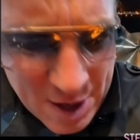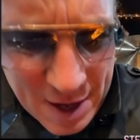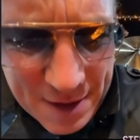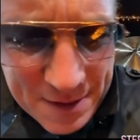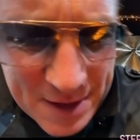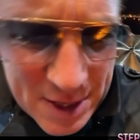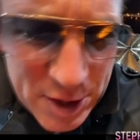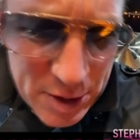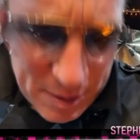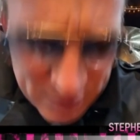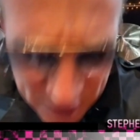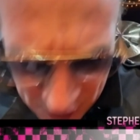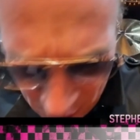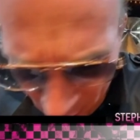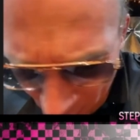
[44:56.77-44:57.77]
And then he
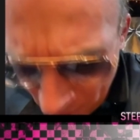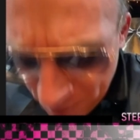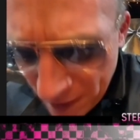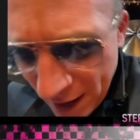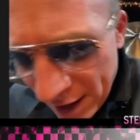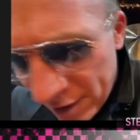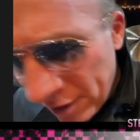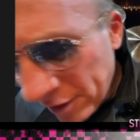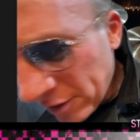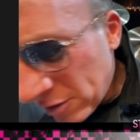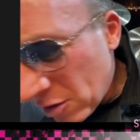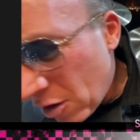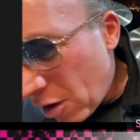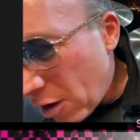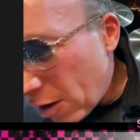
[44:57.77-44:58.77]
jumps into our band on
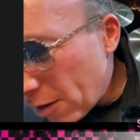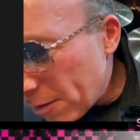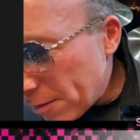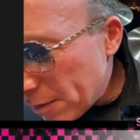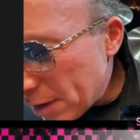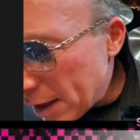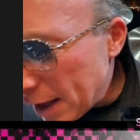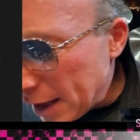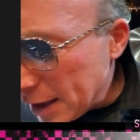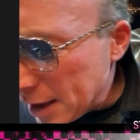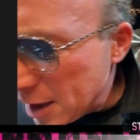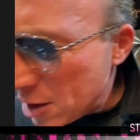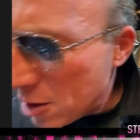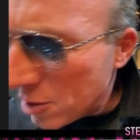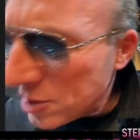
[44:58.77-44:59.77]
guitar, and
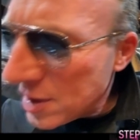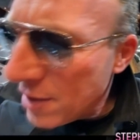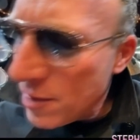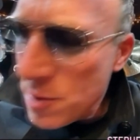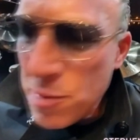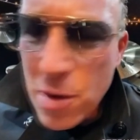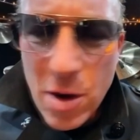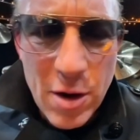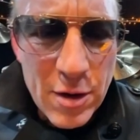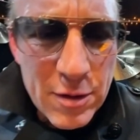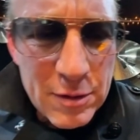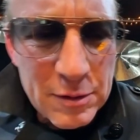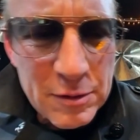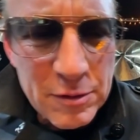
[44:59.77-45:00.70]
he knows every part